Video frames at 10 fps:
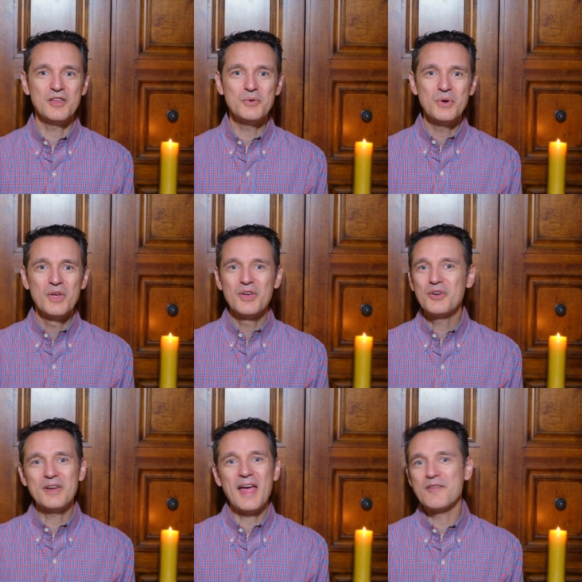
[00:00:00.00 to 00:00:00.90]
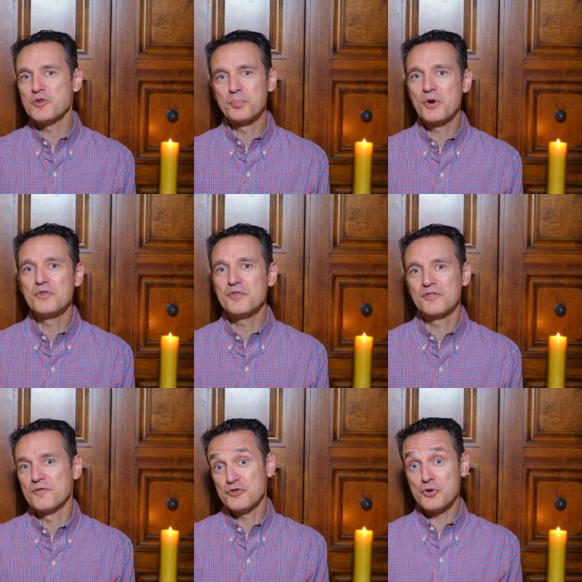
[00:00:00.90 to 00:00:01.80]
You couldn't have your
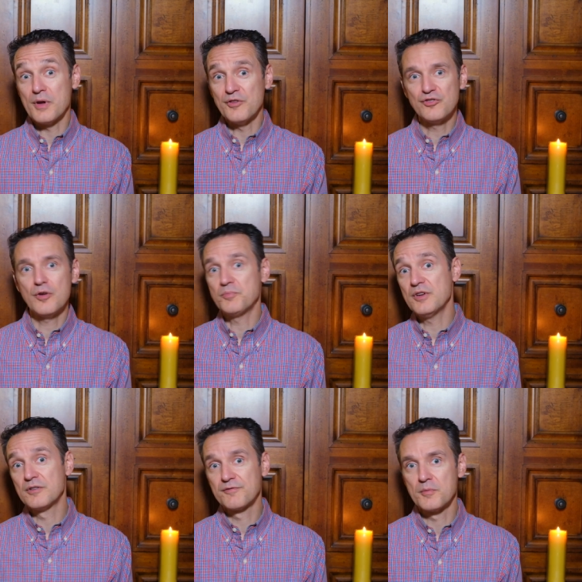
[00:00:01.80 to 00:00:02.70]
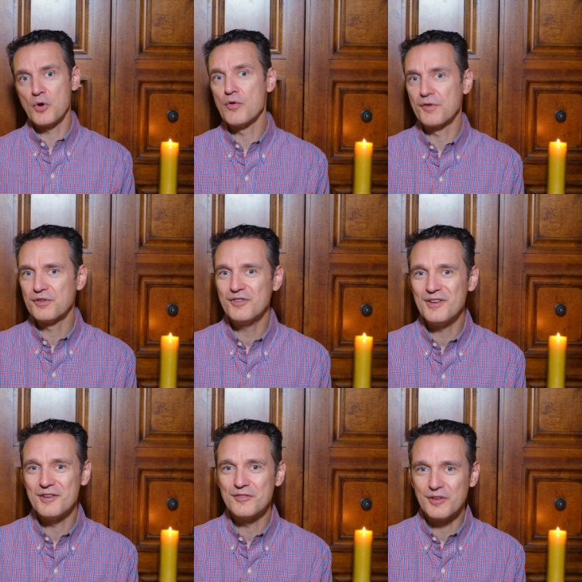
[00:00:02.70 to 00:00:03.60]
produce of choice shipped in from
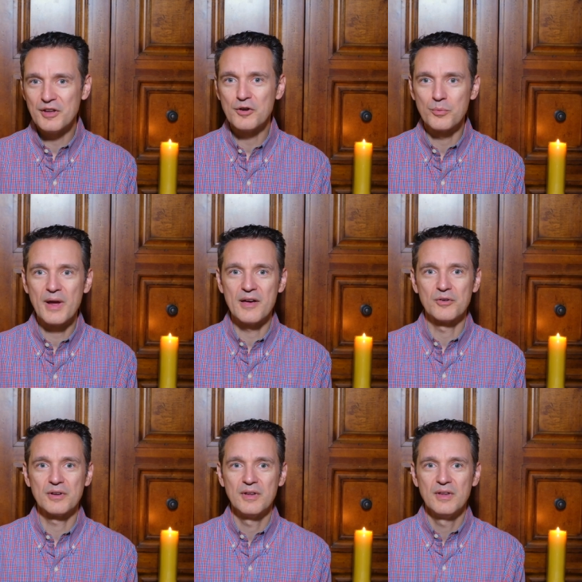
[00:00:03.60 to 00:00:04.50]
overseas year-round.